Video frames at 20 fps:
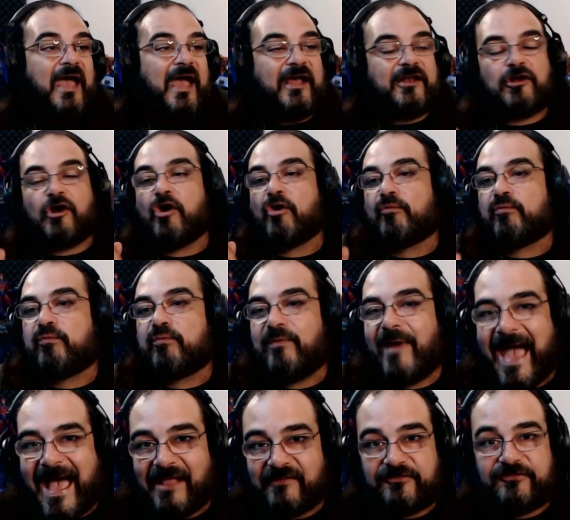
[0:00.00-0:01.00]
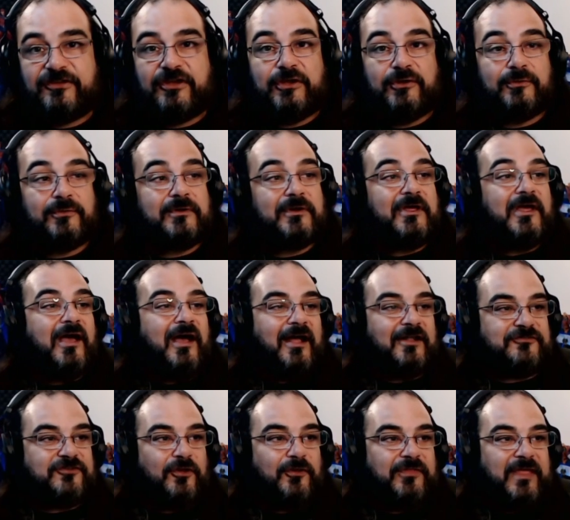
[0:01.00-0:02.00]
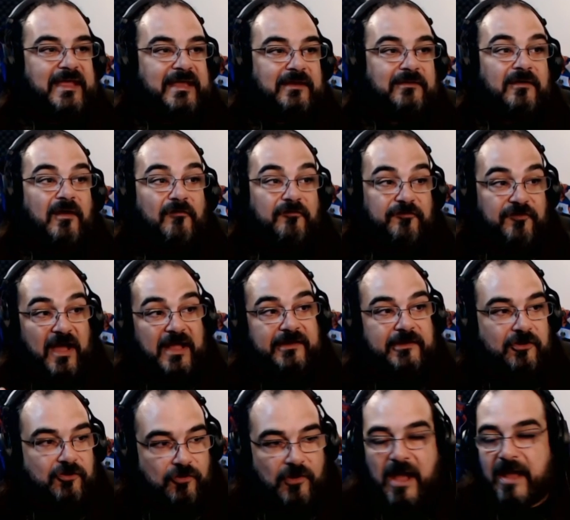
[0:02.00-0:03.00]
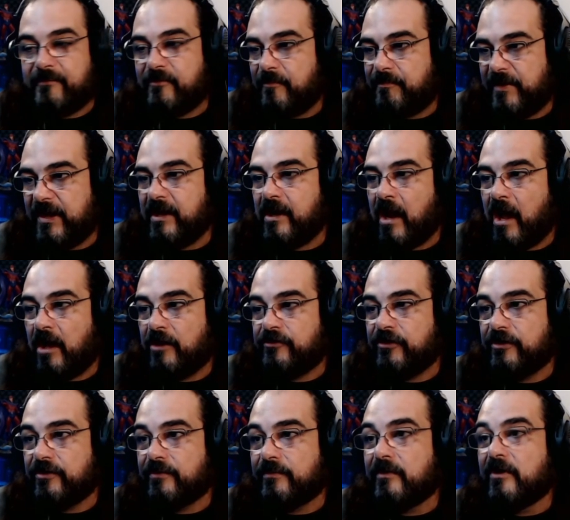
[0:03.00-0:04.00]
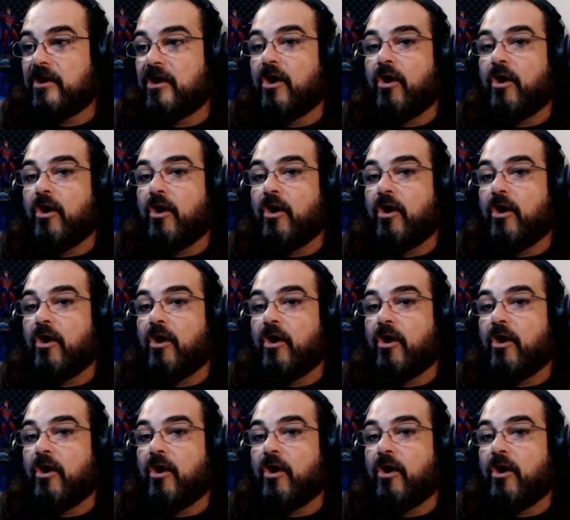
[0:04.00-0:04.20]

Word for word: and harass you until they can find a crime to pin on you